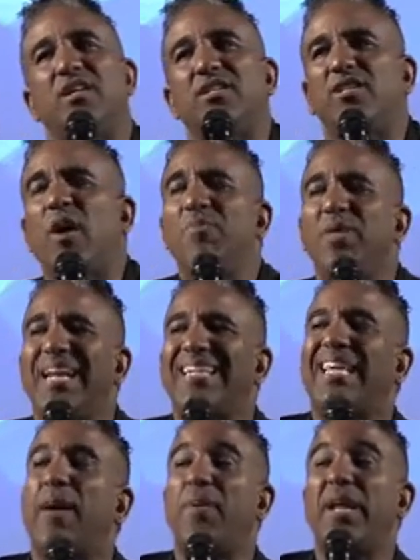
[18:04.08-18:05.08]
something
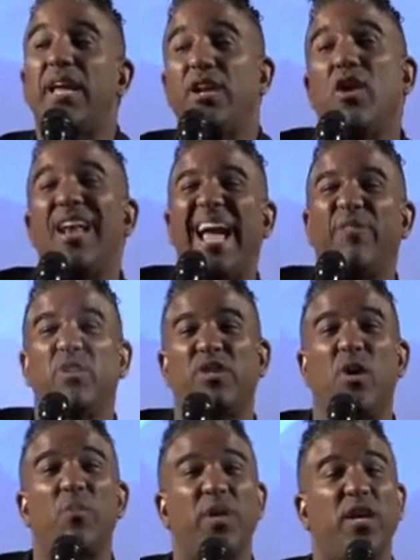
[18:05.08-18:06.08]
that's happening in your life to
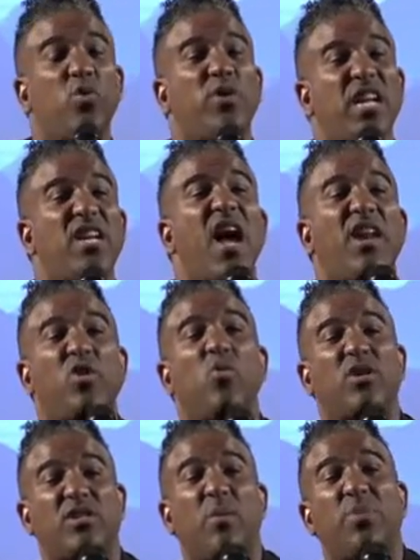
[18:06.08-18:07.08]
something you did not do
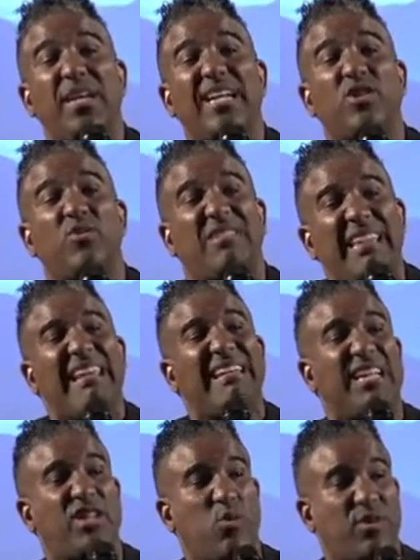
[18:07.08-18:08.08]
or something that you did
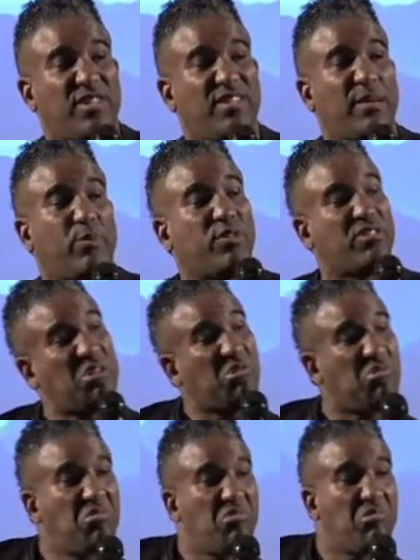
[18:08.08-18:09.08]
that you wasn't supposed to do.